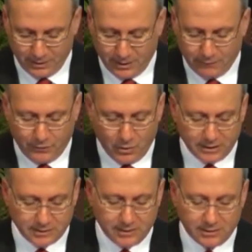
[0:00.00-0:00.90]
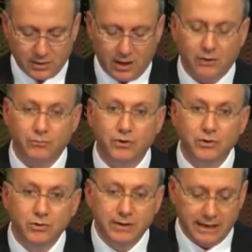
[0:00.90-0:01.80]
It focuses on
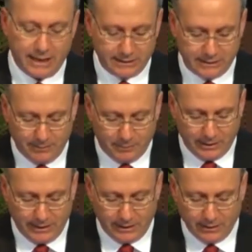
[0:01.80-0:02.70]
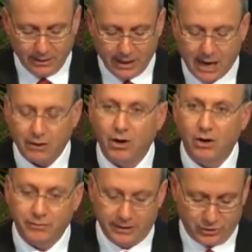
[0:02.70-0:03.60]
renewing and deepening our
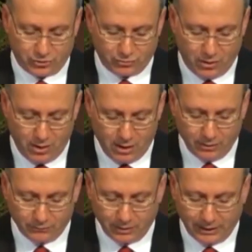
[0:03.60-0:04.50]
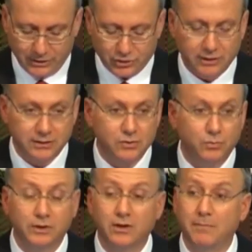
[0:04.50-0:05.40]
already strong relations
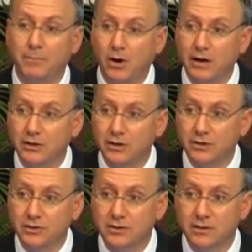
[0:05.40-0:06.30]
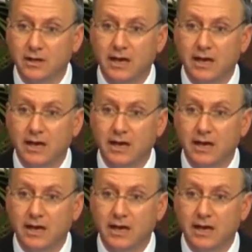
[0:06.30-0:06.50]
with our partners,